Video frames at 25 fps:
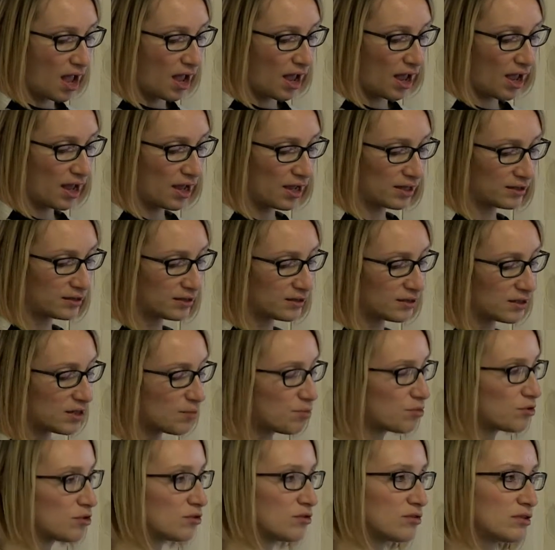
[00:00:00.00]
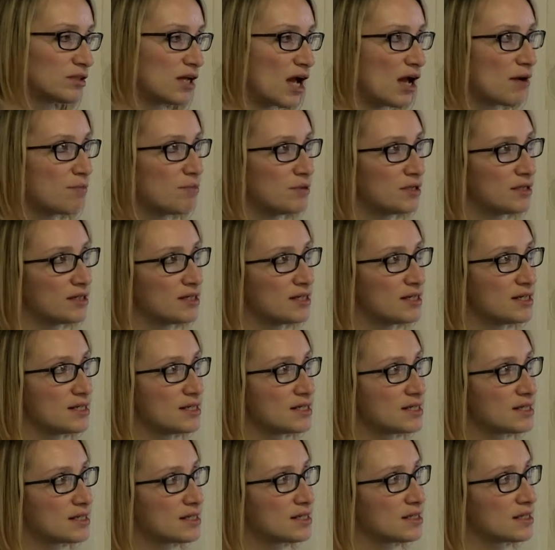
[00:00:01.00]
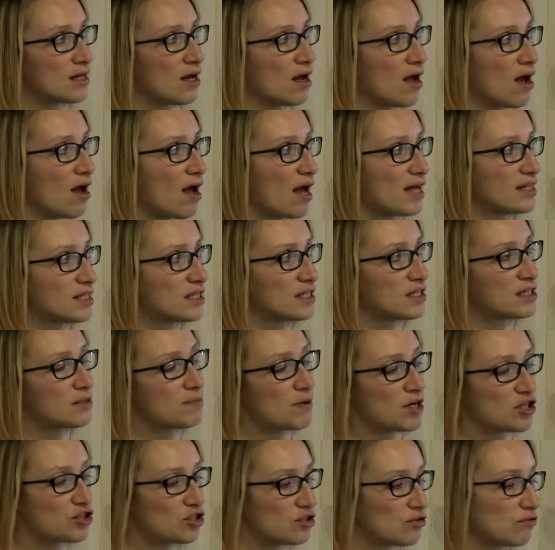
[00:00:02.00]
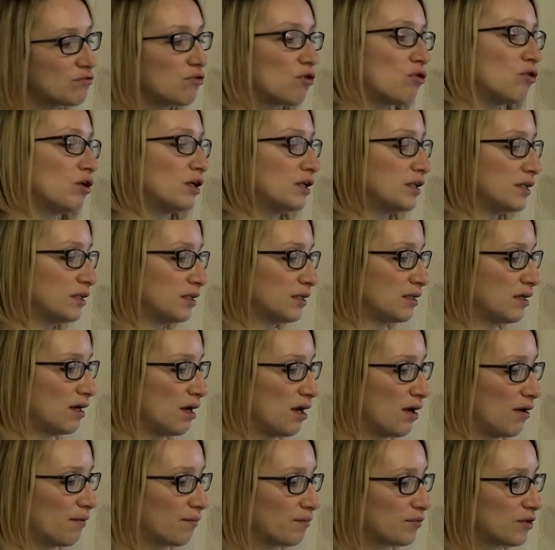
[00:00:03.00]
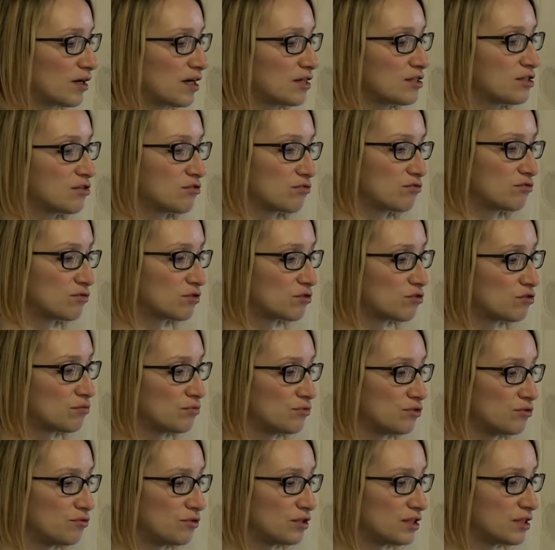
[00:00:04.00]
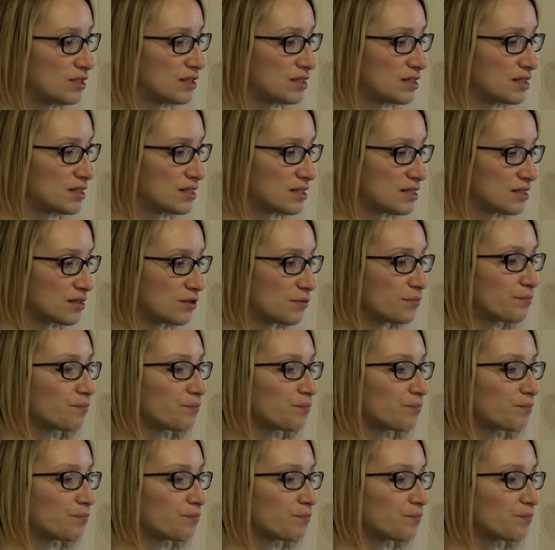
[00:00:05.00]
And prototyping has a special role in grassroots communities,